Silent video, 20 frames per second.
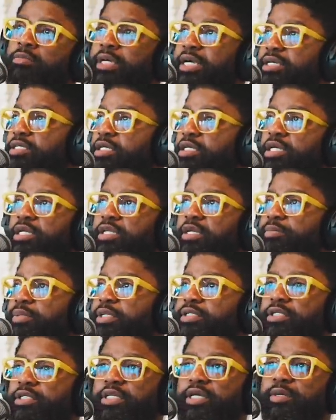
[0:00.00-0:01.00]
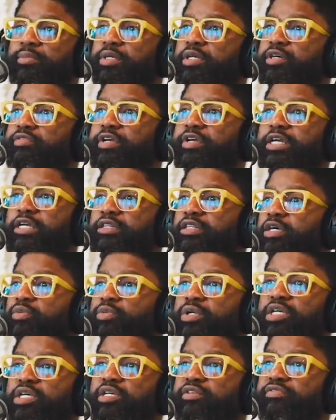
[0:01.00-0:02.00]
exceedingly abundantly above anything
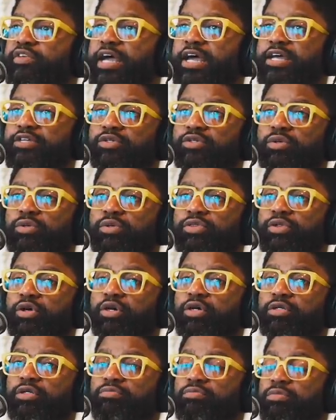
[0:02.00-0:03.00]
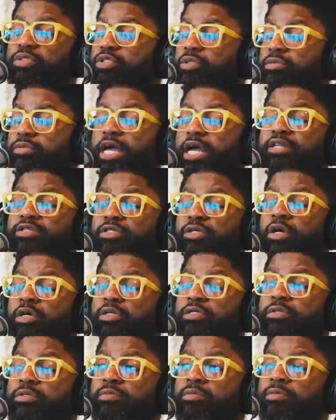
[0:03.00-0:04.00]
we could have asked or thought. So that's
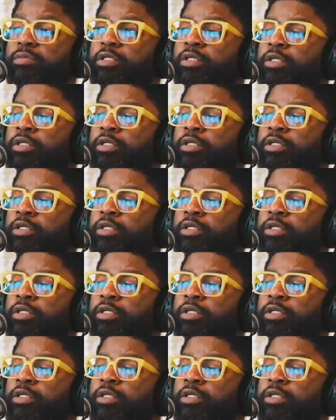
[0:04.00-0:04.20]
awesome.